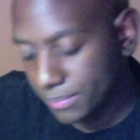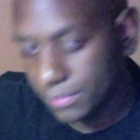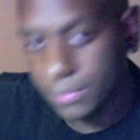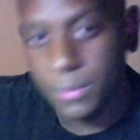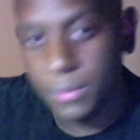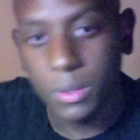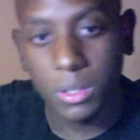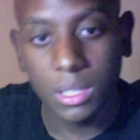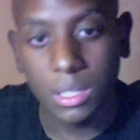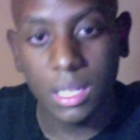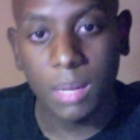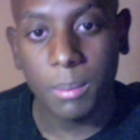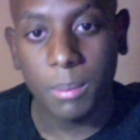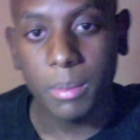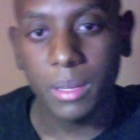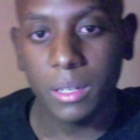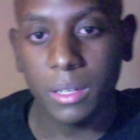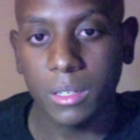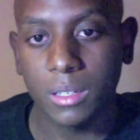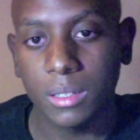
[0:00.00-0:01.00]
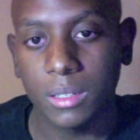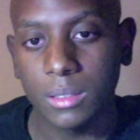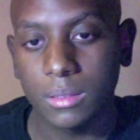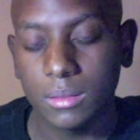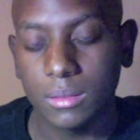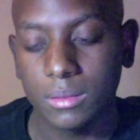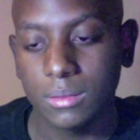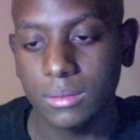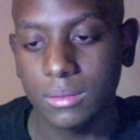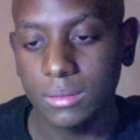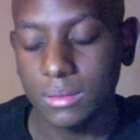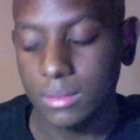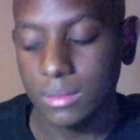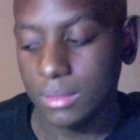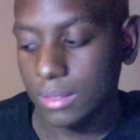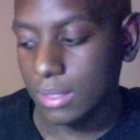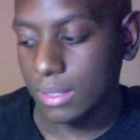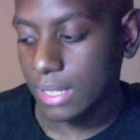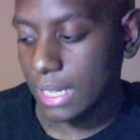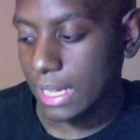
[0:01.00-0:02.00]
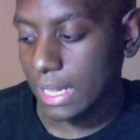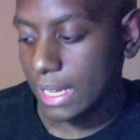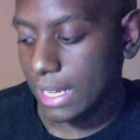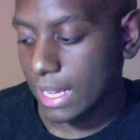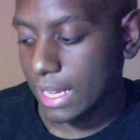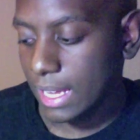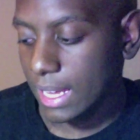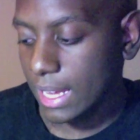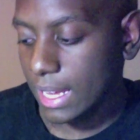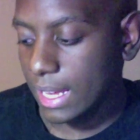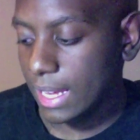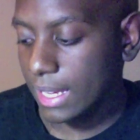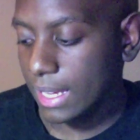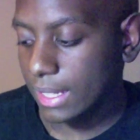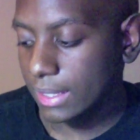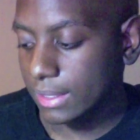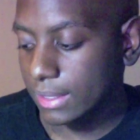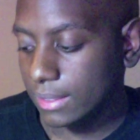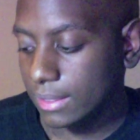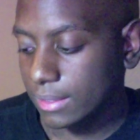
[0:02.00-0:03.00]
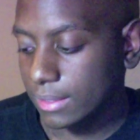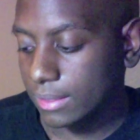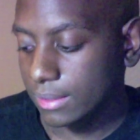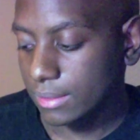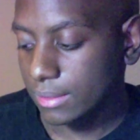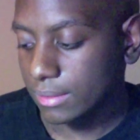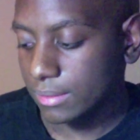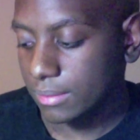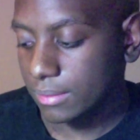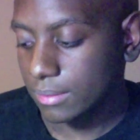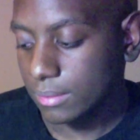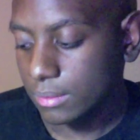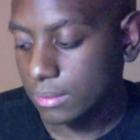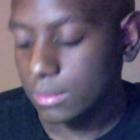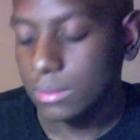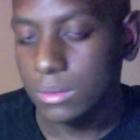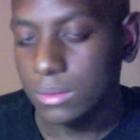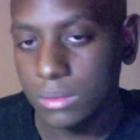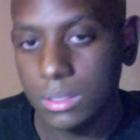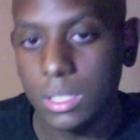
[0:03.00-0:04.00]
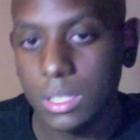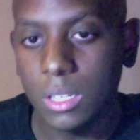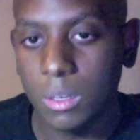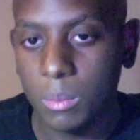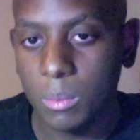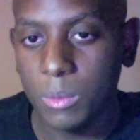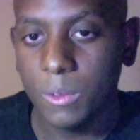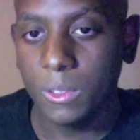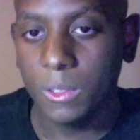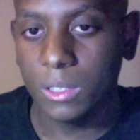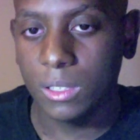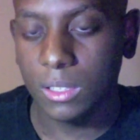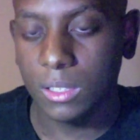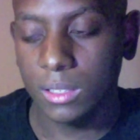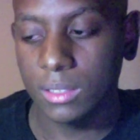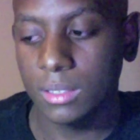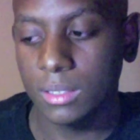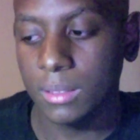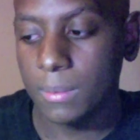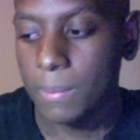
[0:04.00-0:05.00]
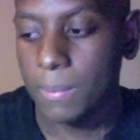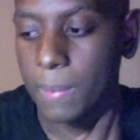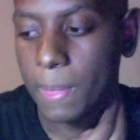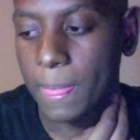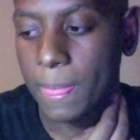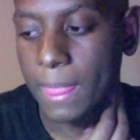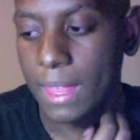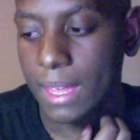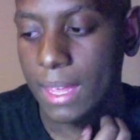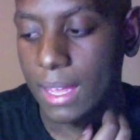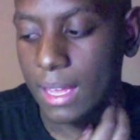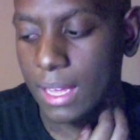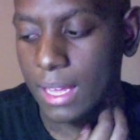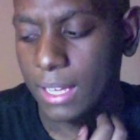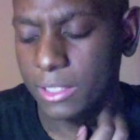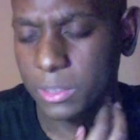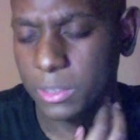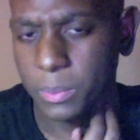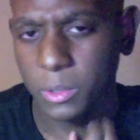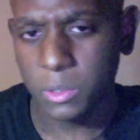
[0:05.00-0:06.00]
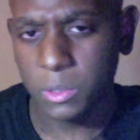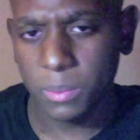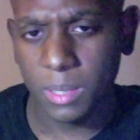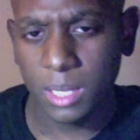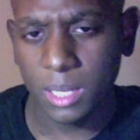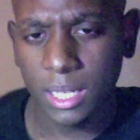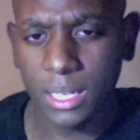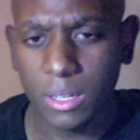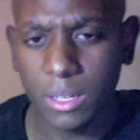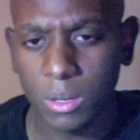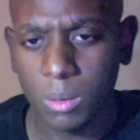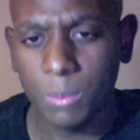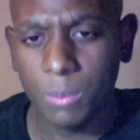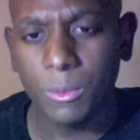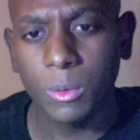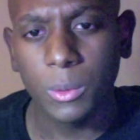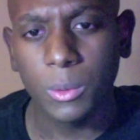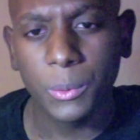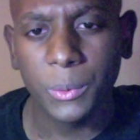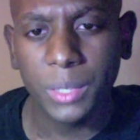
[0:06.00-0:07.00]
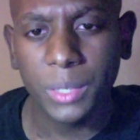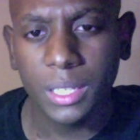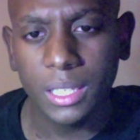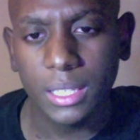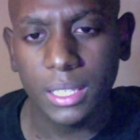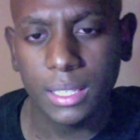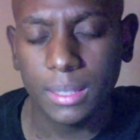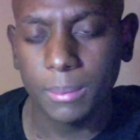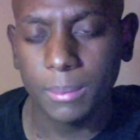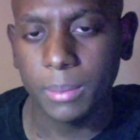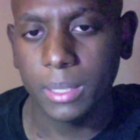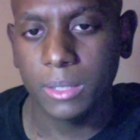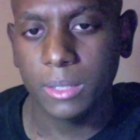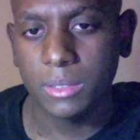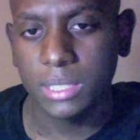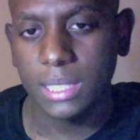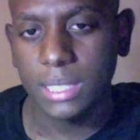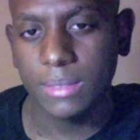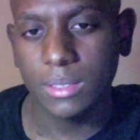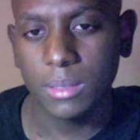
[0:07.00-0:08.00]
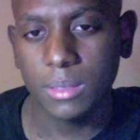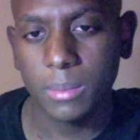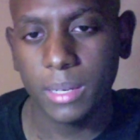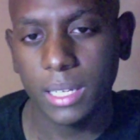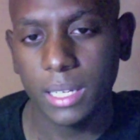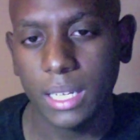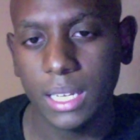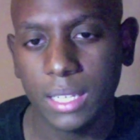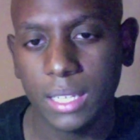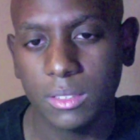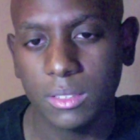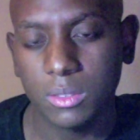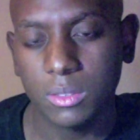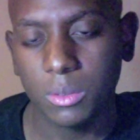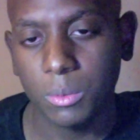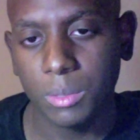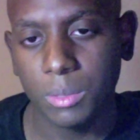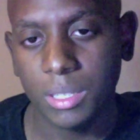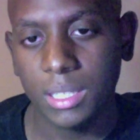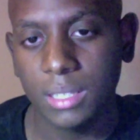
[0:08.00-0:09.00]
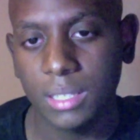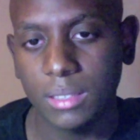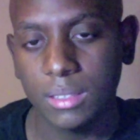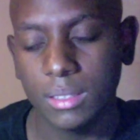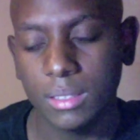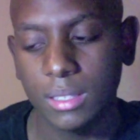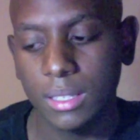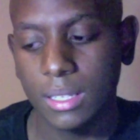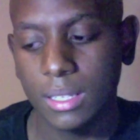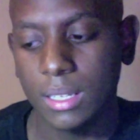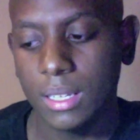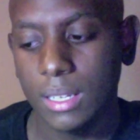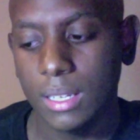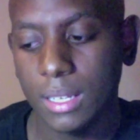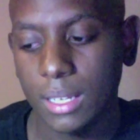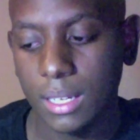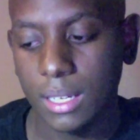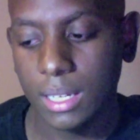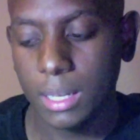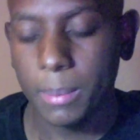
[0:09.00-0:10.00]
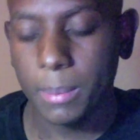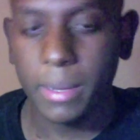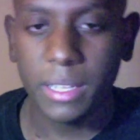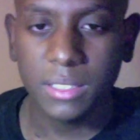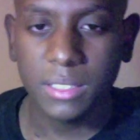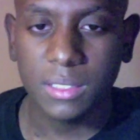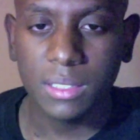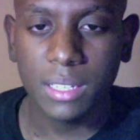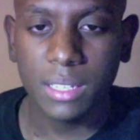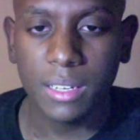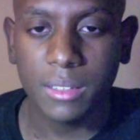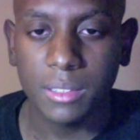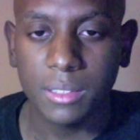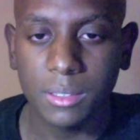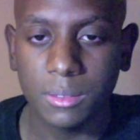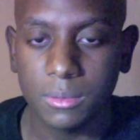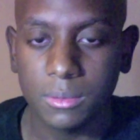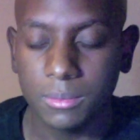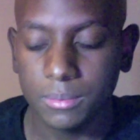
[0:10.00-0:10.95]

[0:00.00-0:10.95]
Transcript: Feeling a lot better, and moving along. I was supposed to be at home for a week, but I was given about an extra week, minus a day or two.